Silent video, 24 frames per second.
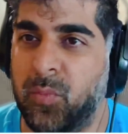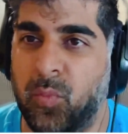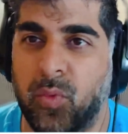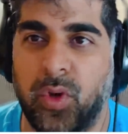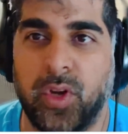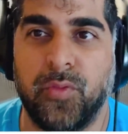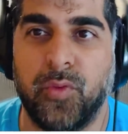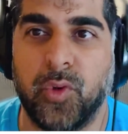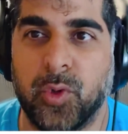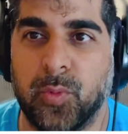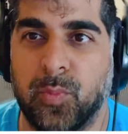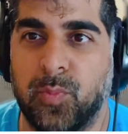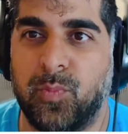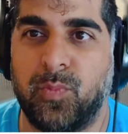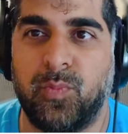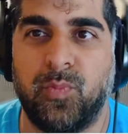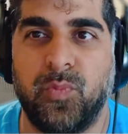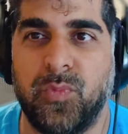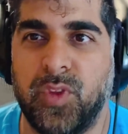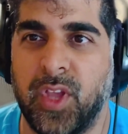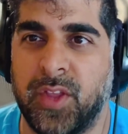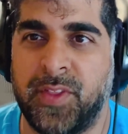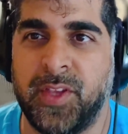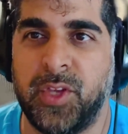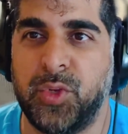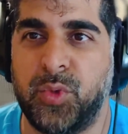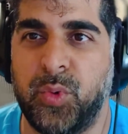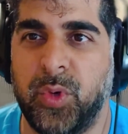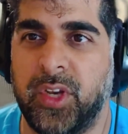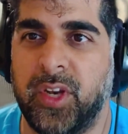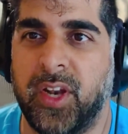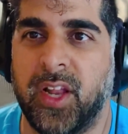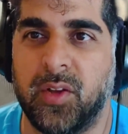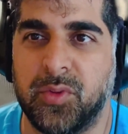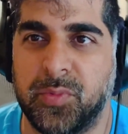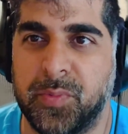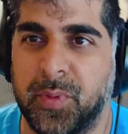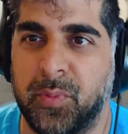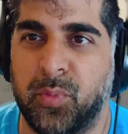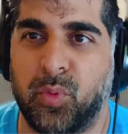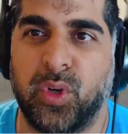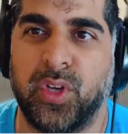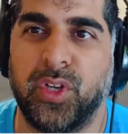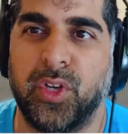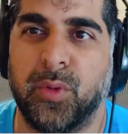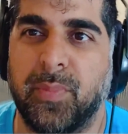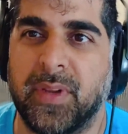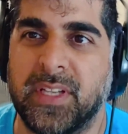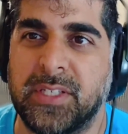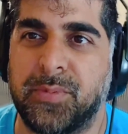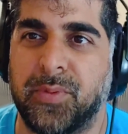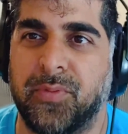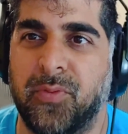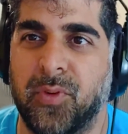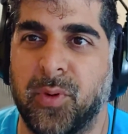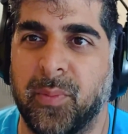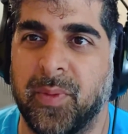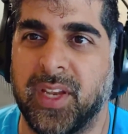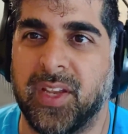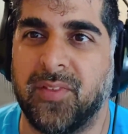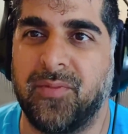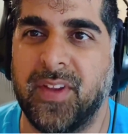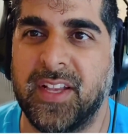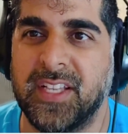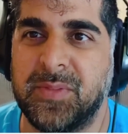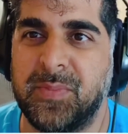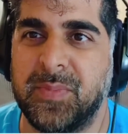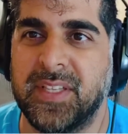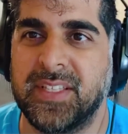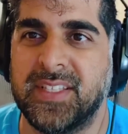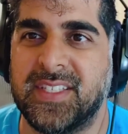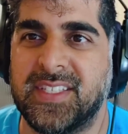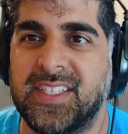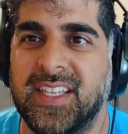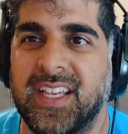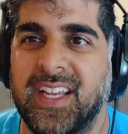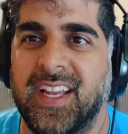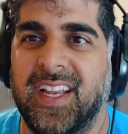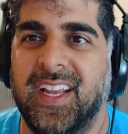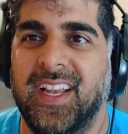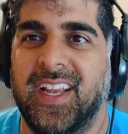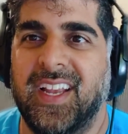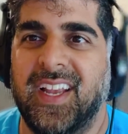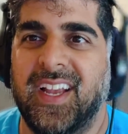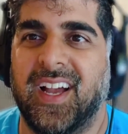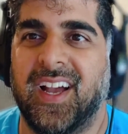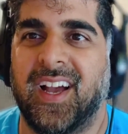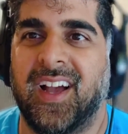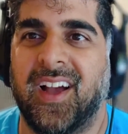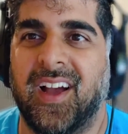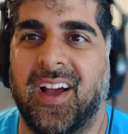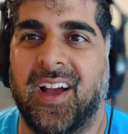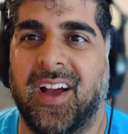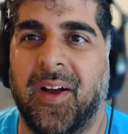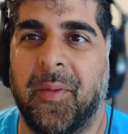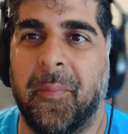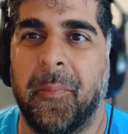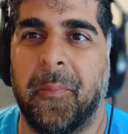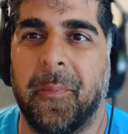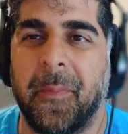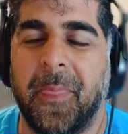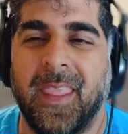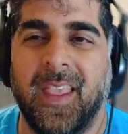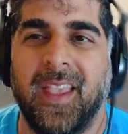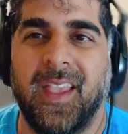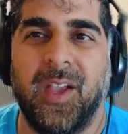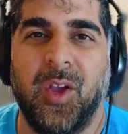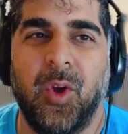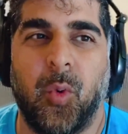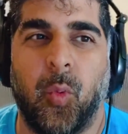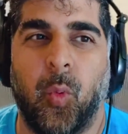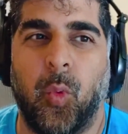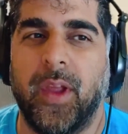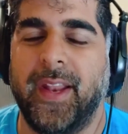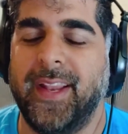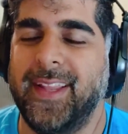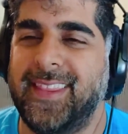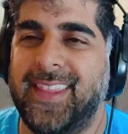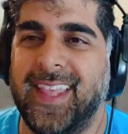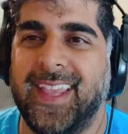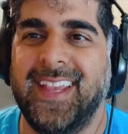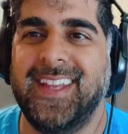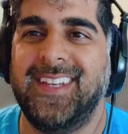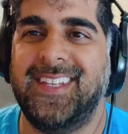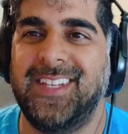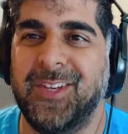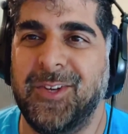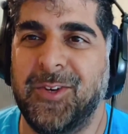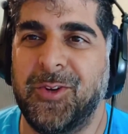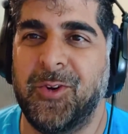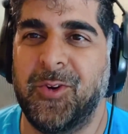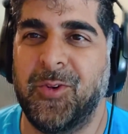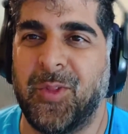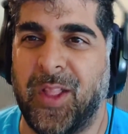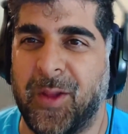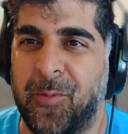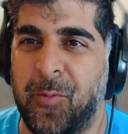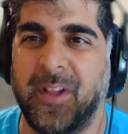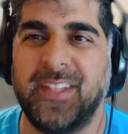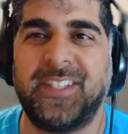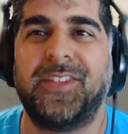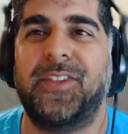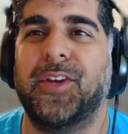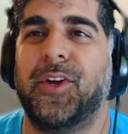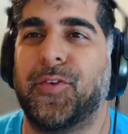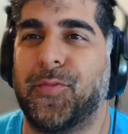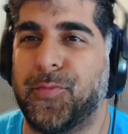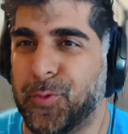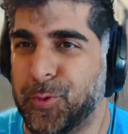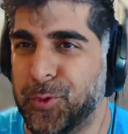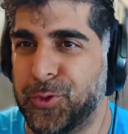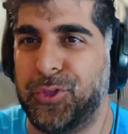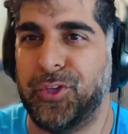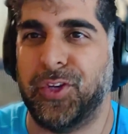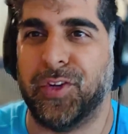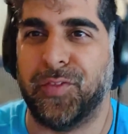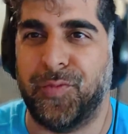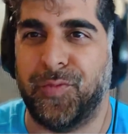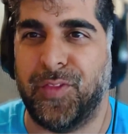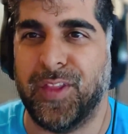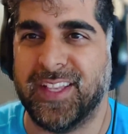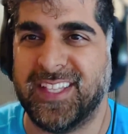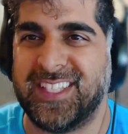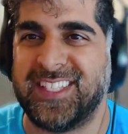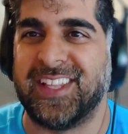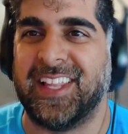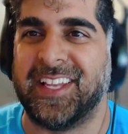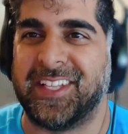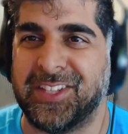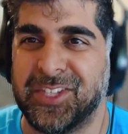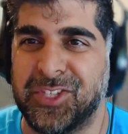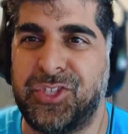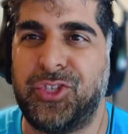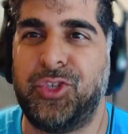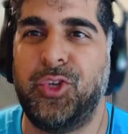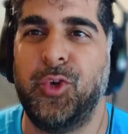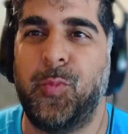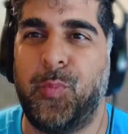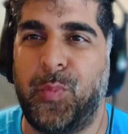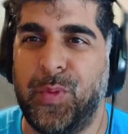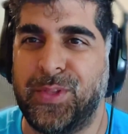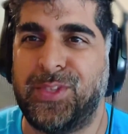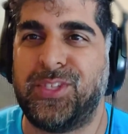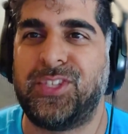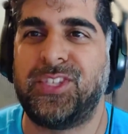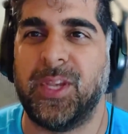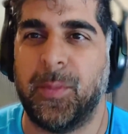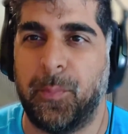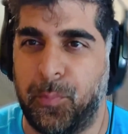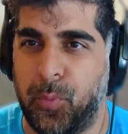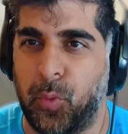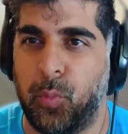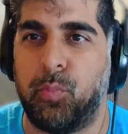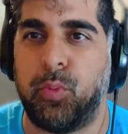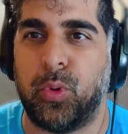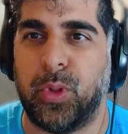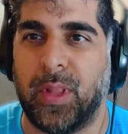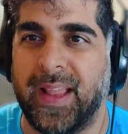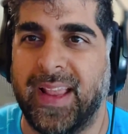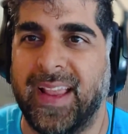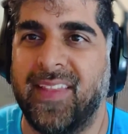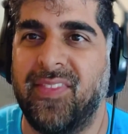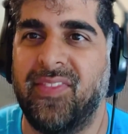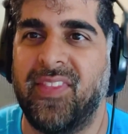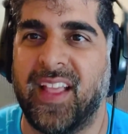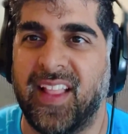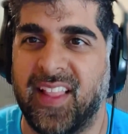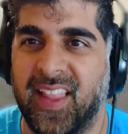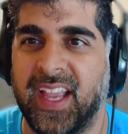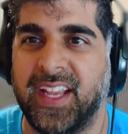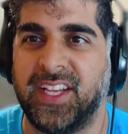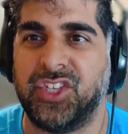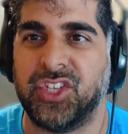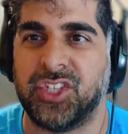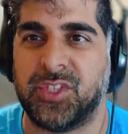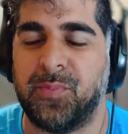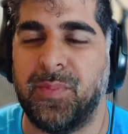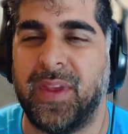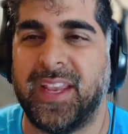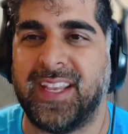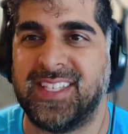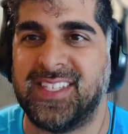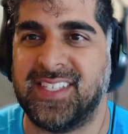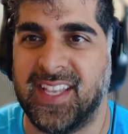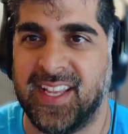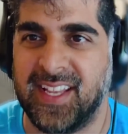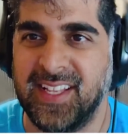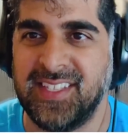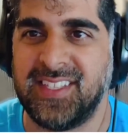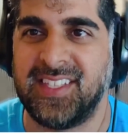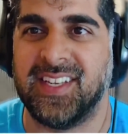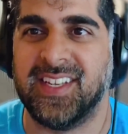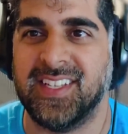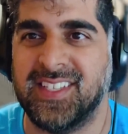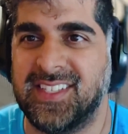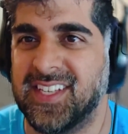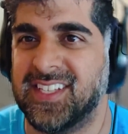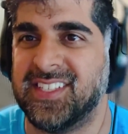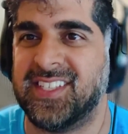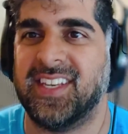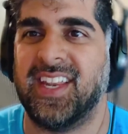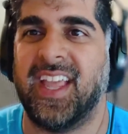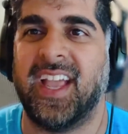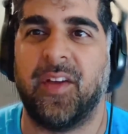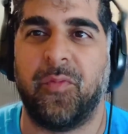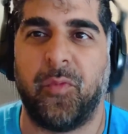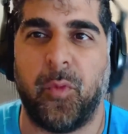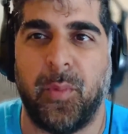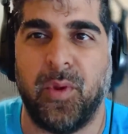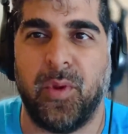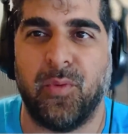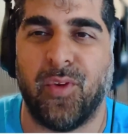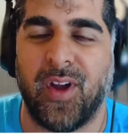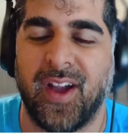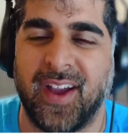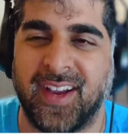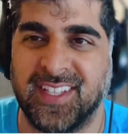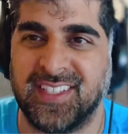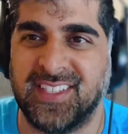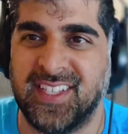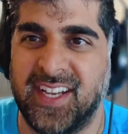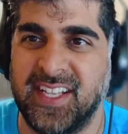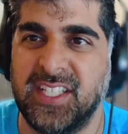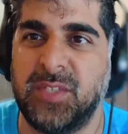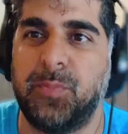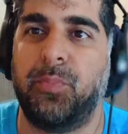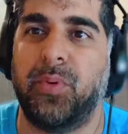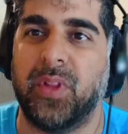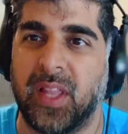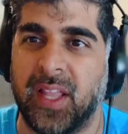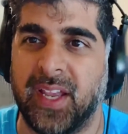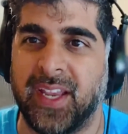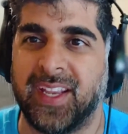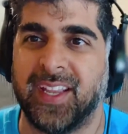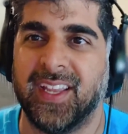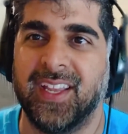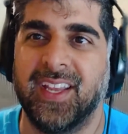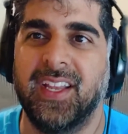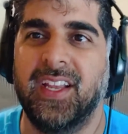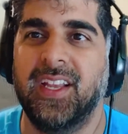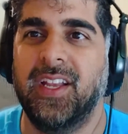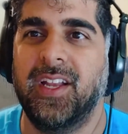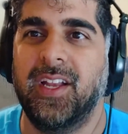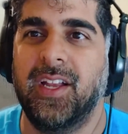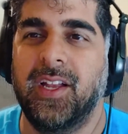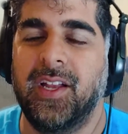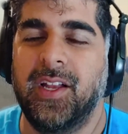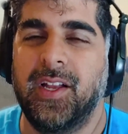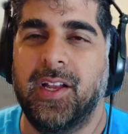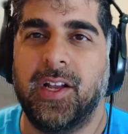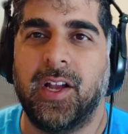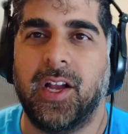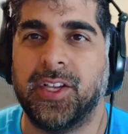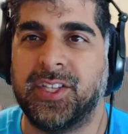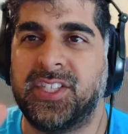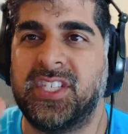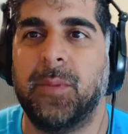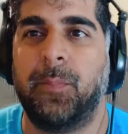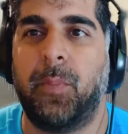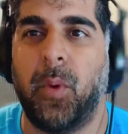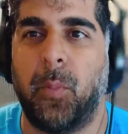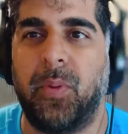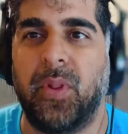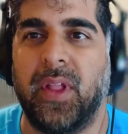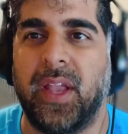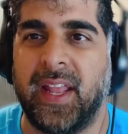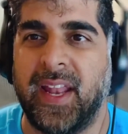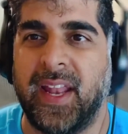one of your, I think you tweeted out, one of your best performing investments. Um, what did they do? Like, what's their version of this? Like the stupid, simple plan that like just makes sense and it doesn't have to be rocket science, but like a simple plan